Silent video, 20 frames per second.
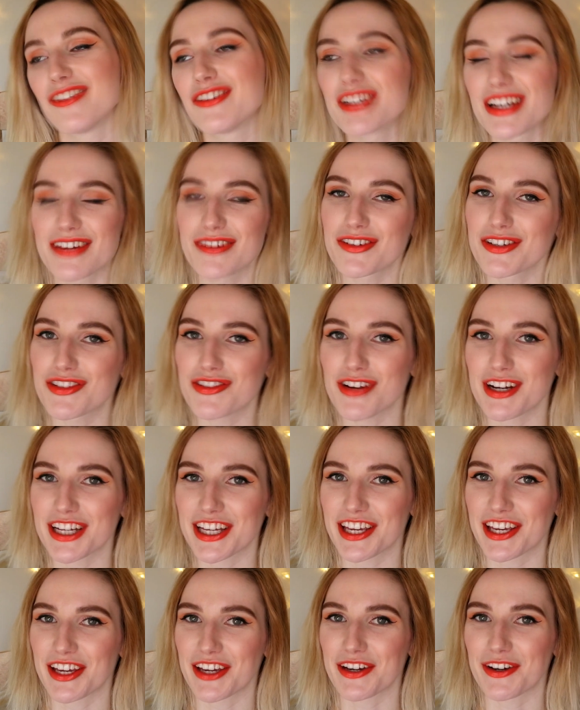it was
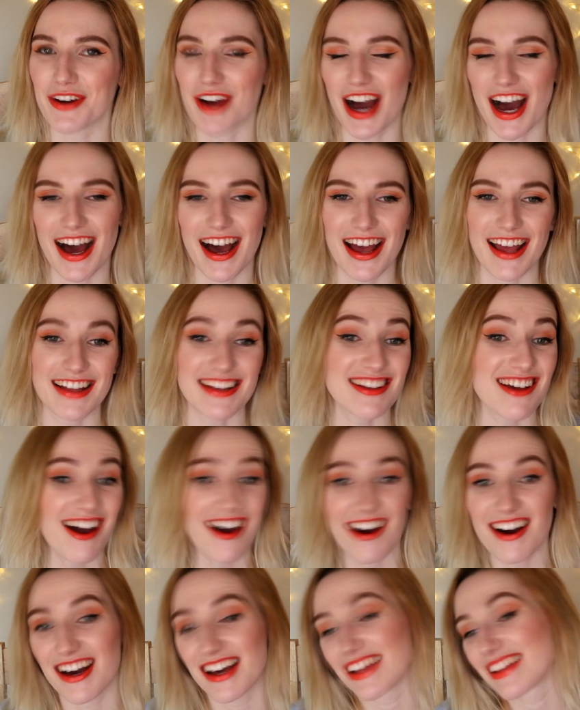really cute, and
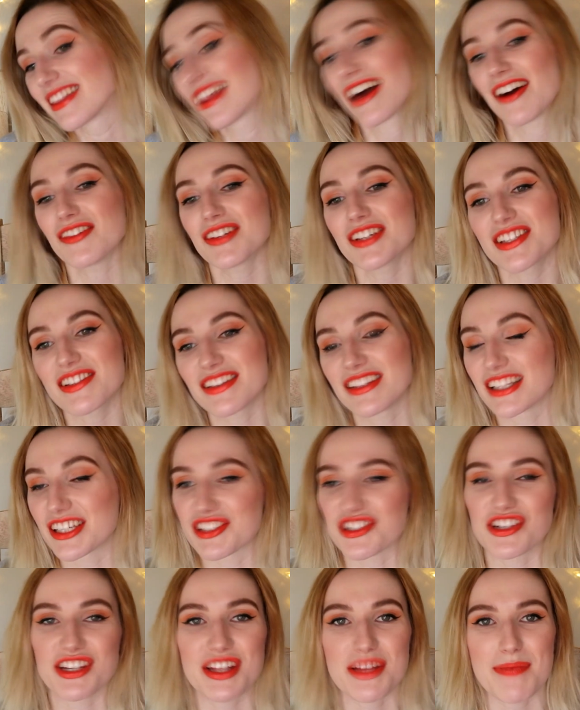that was
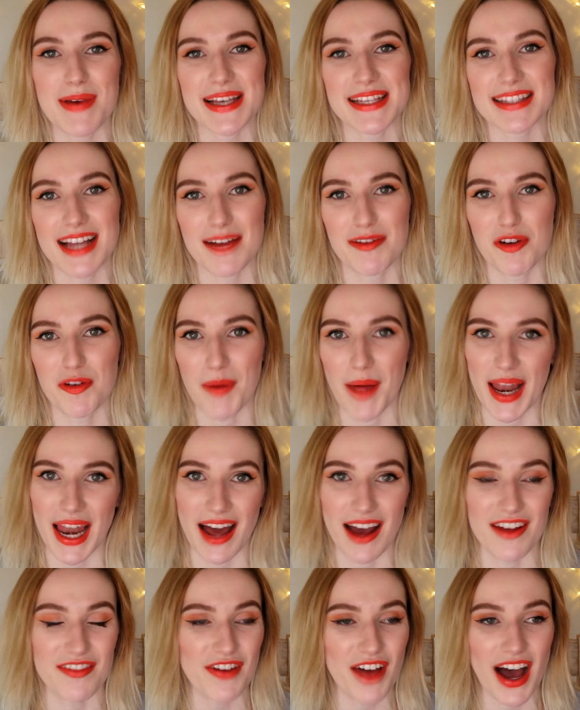literally the best time of my
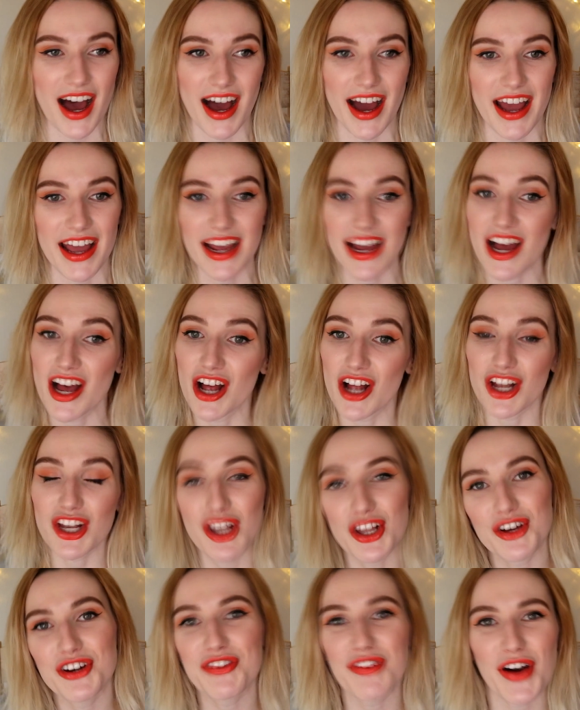life. I
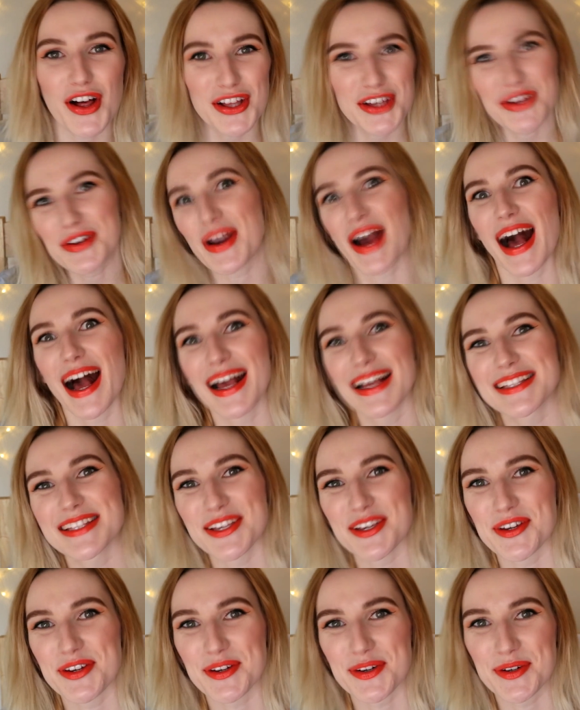love all you guys
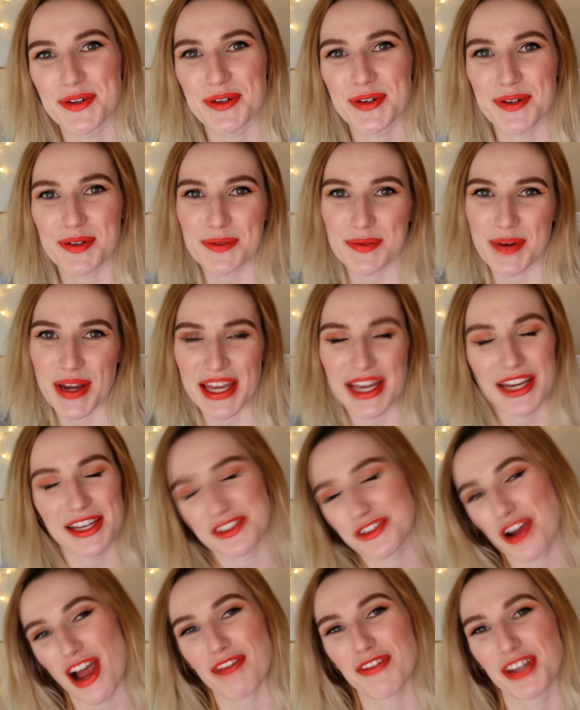who we
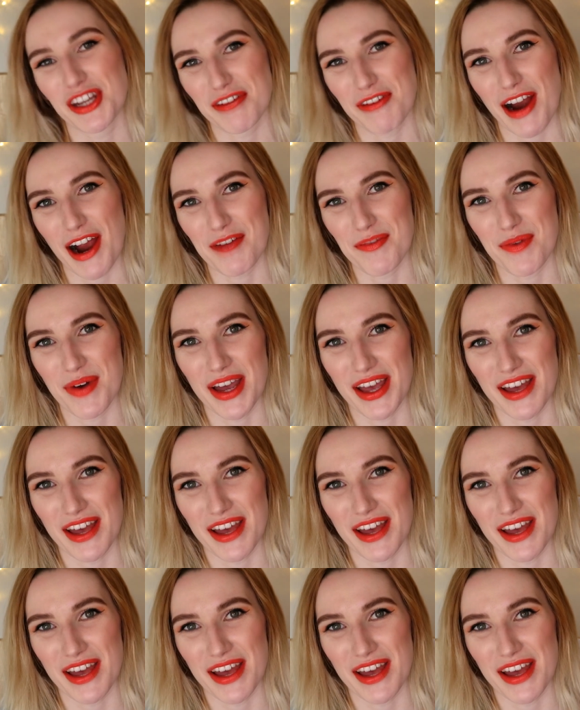travelled around